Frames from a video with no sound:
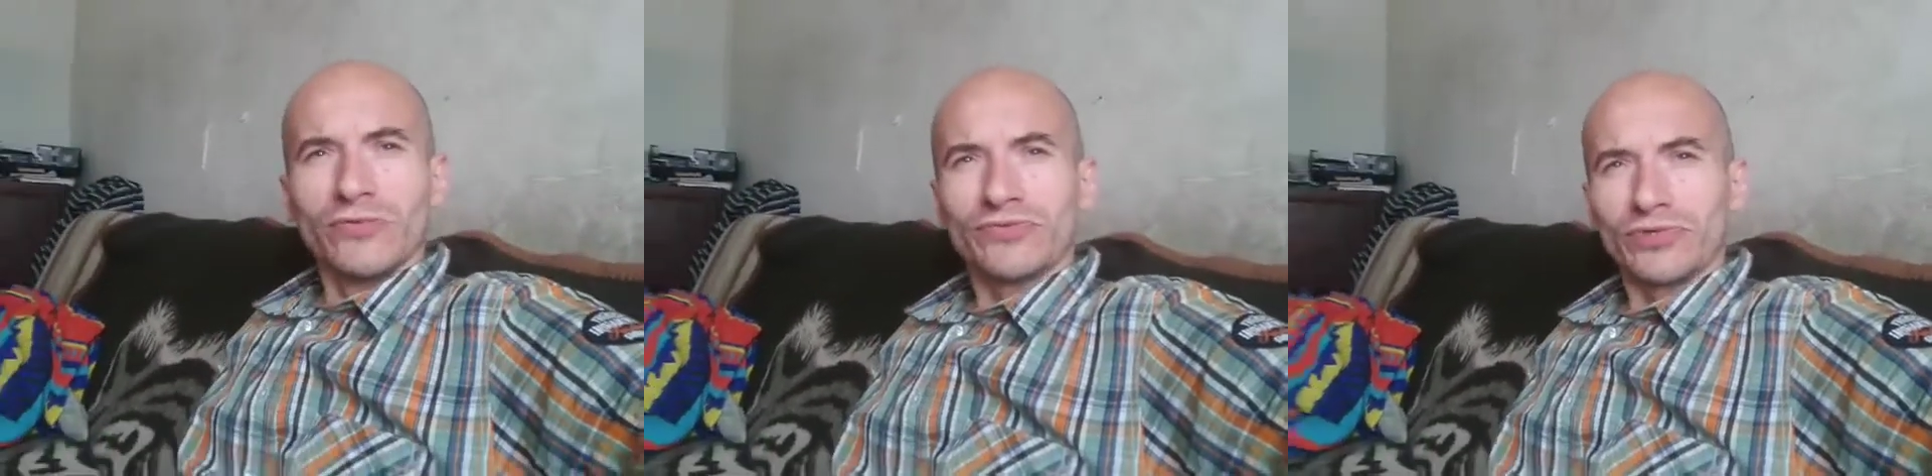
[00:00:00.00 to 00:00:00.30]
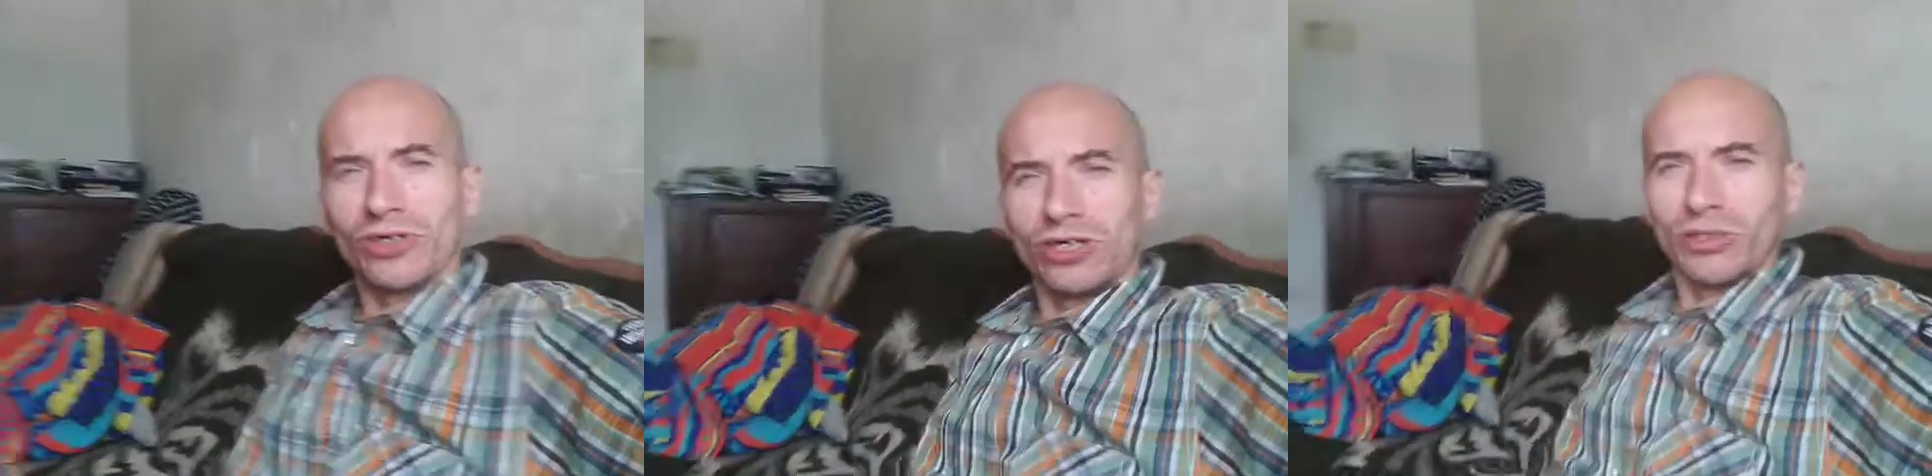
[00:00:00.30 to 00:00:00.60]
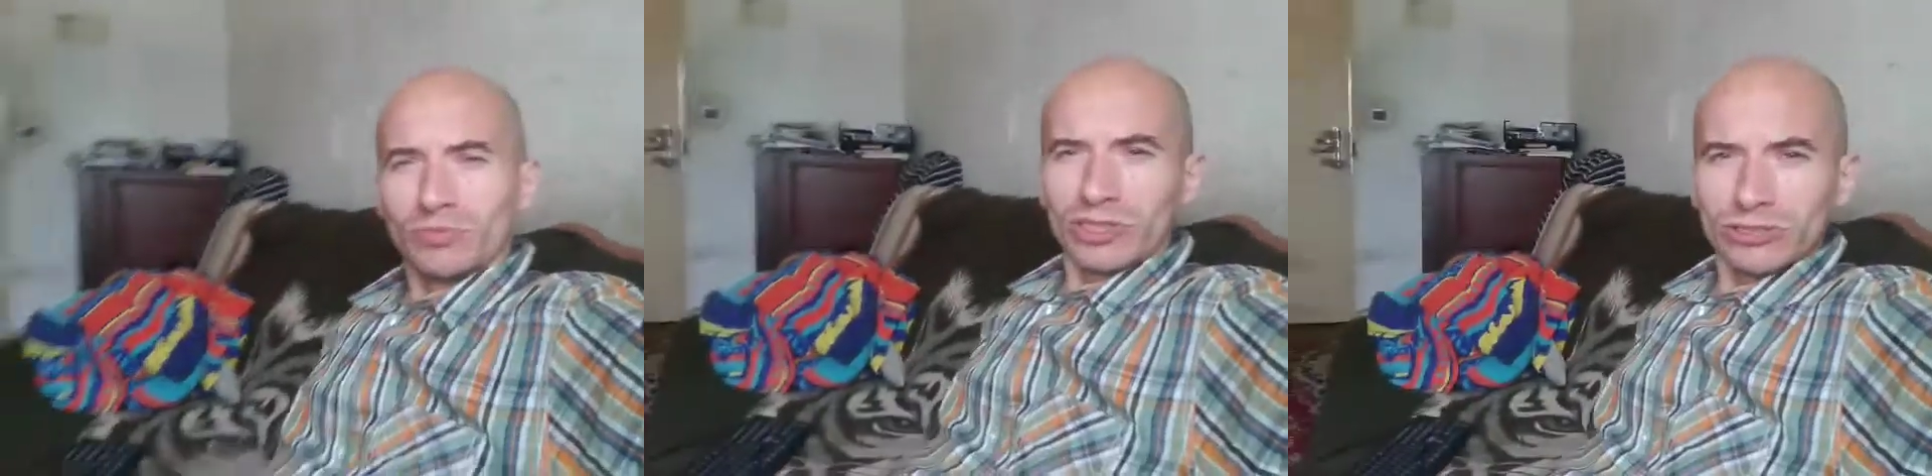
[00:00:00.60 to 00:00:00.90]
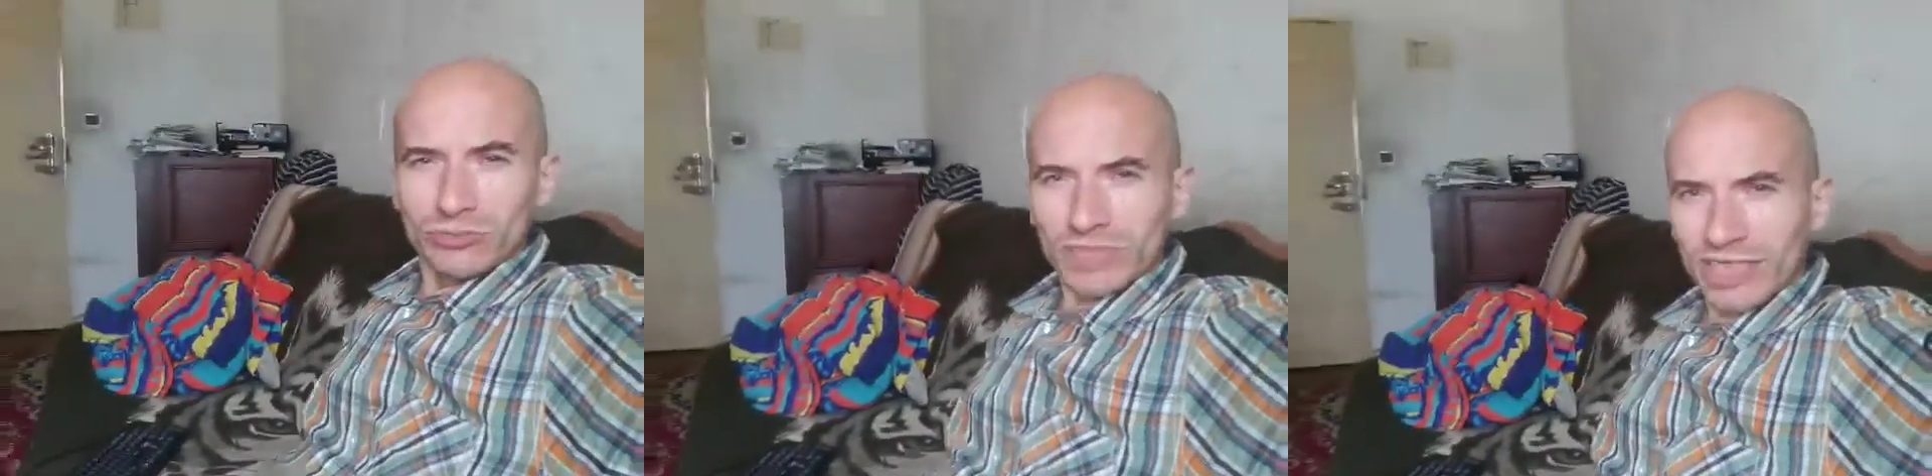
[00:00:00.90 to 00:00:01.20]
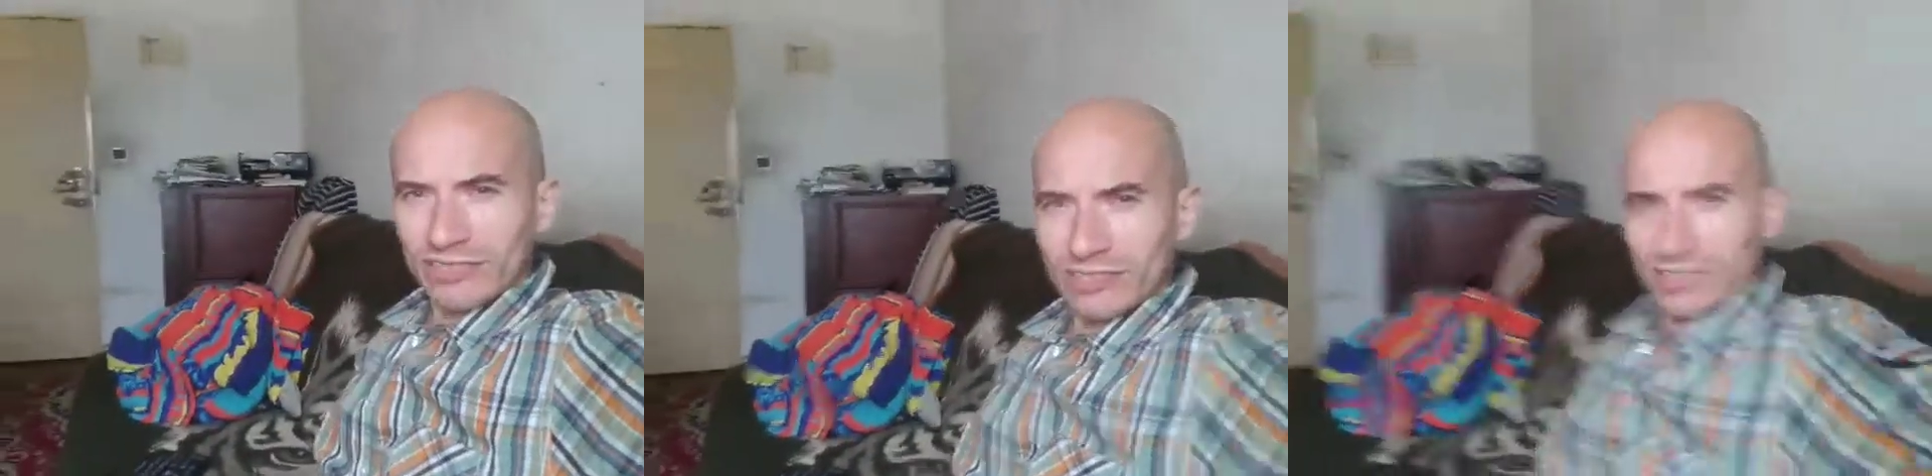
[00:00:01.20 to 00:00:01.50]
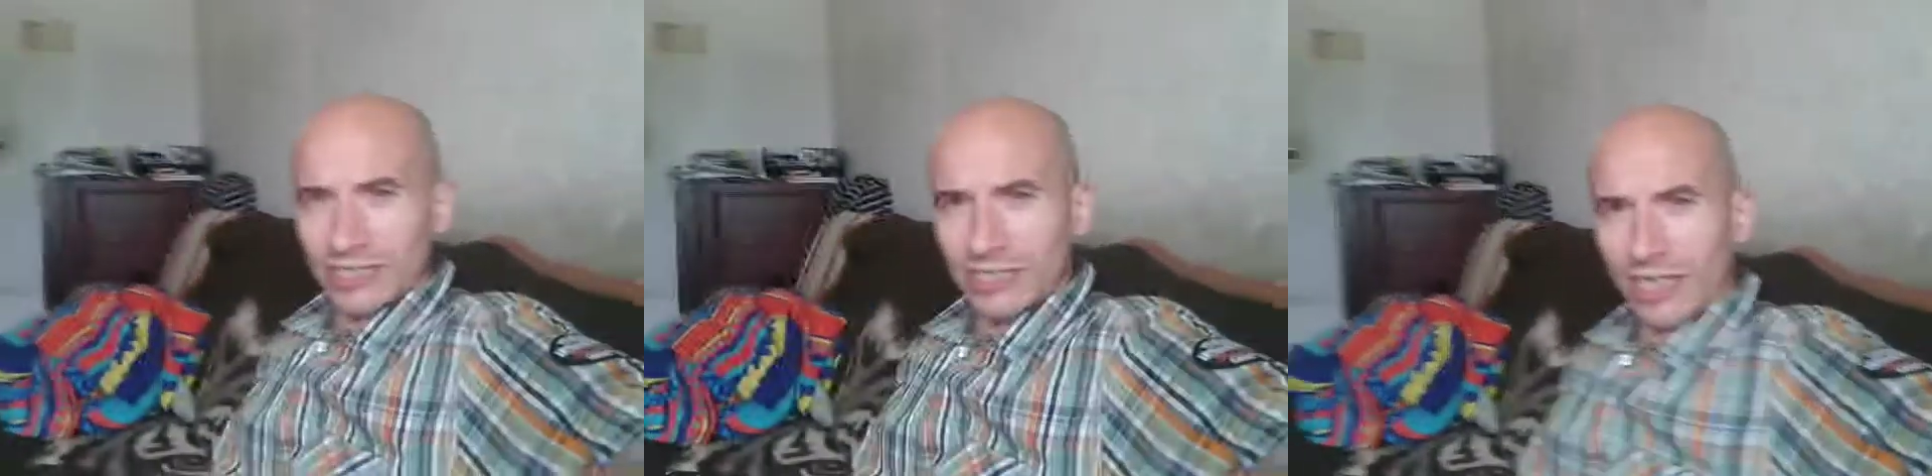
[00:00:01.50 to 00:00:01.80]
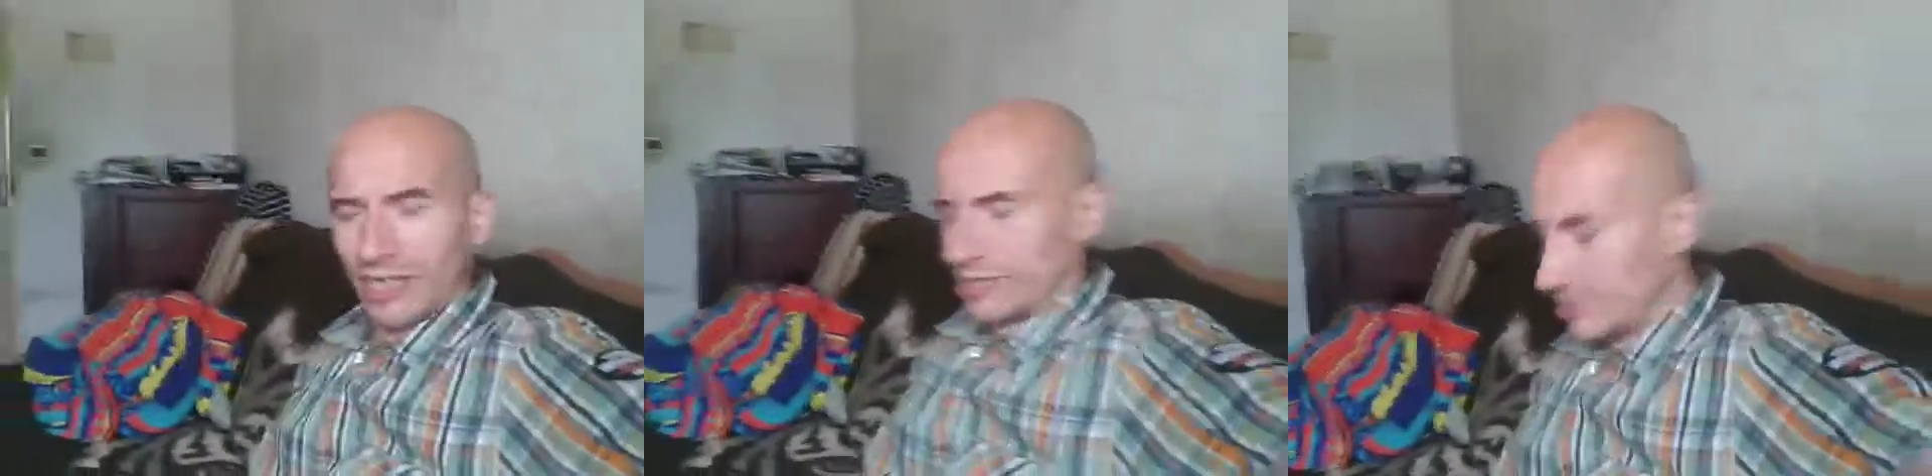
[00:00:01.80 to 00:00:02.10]
from Illuminati
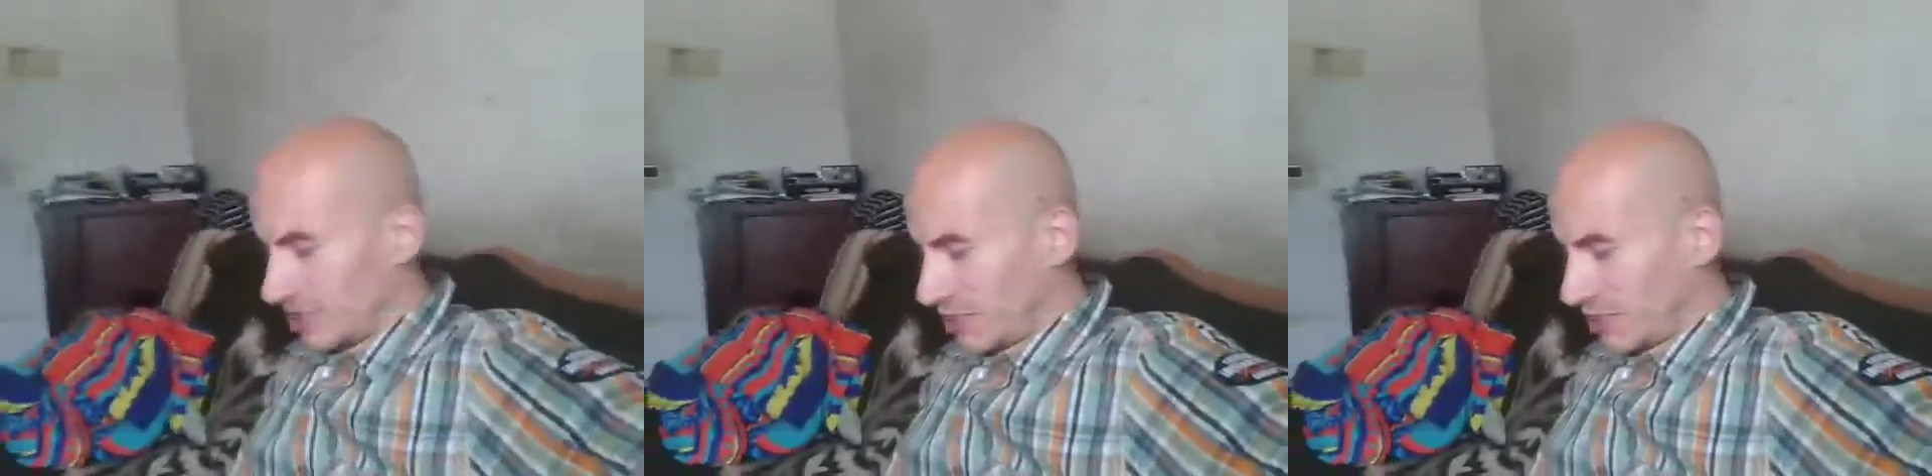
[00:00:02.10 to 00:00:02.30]
and